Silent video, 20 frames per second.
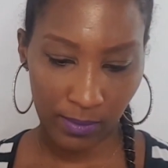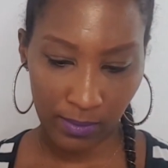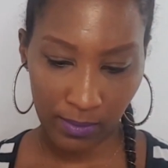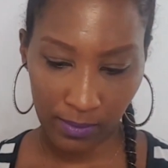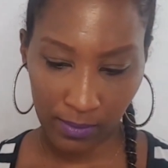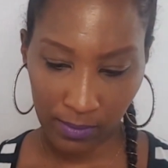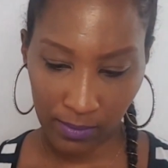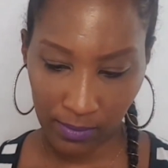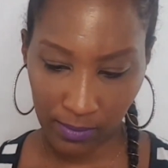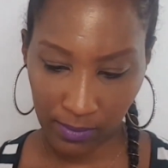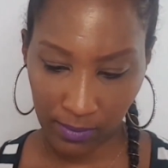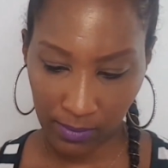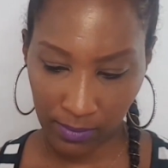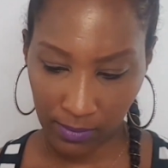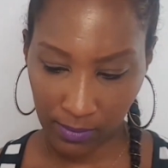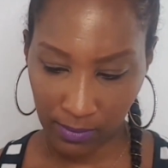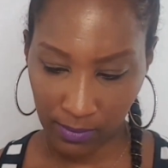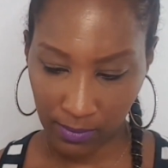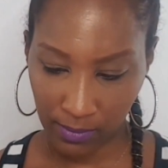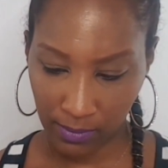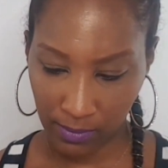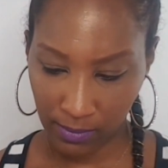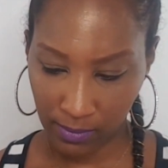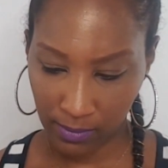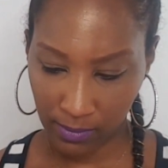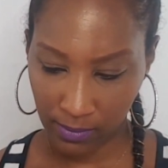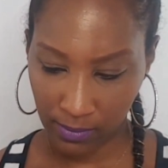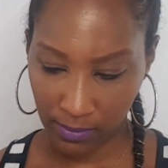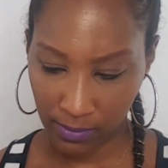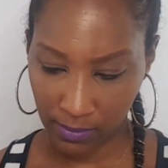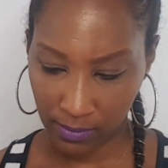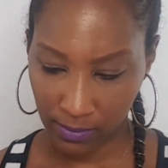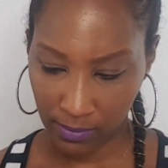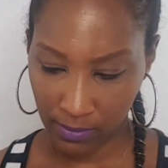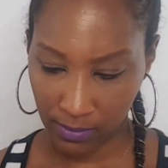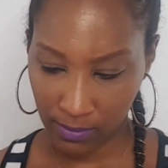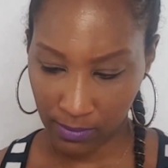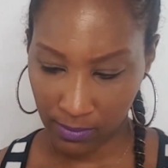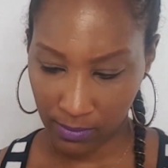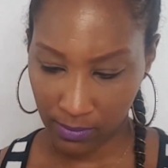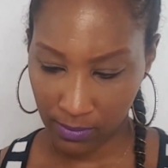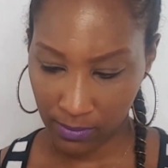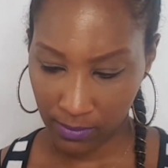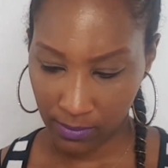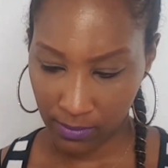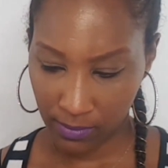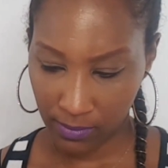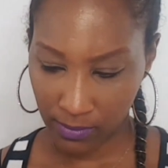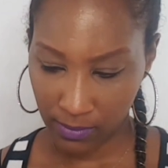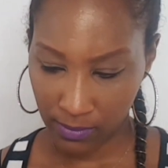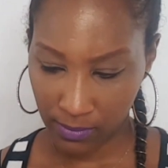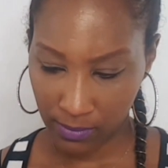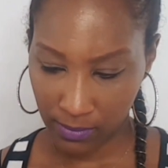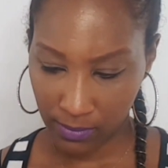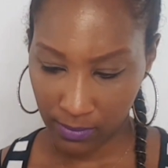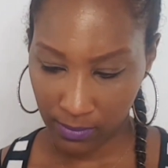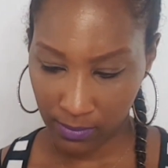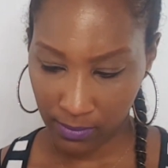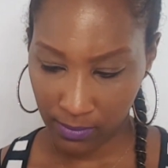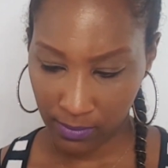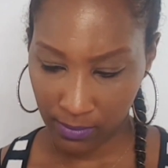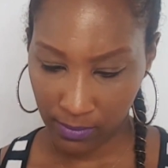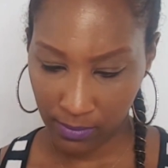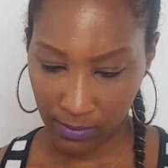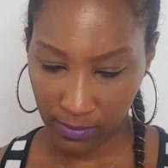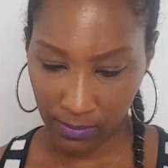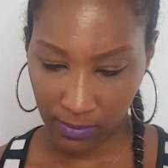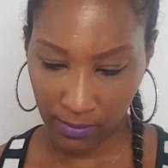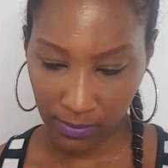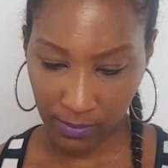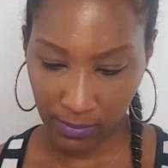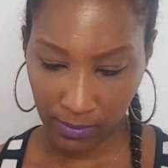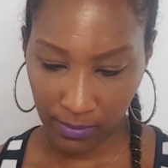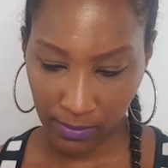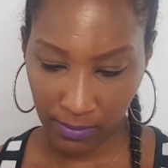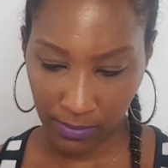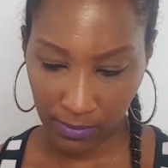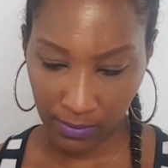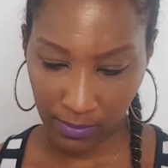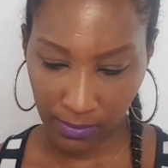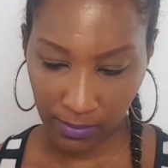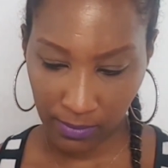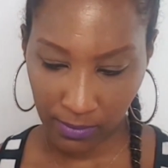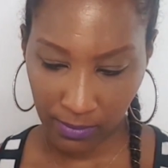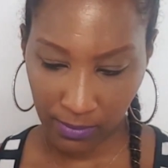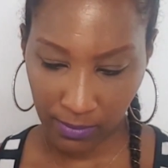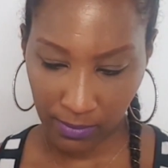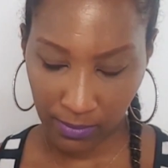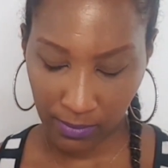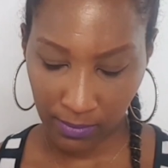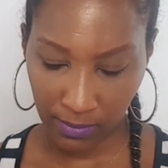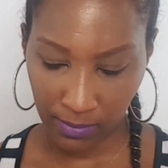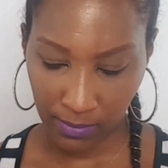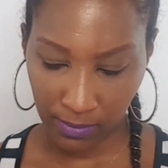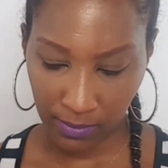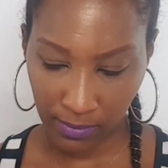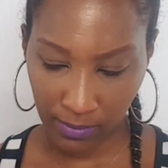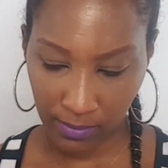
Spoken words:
This person isn't speaking.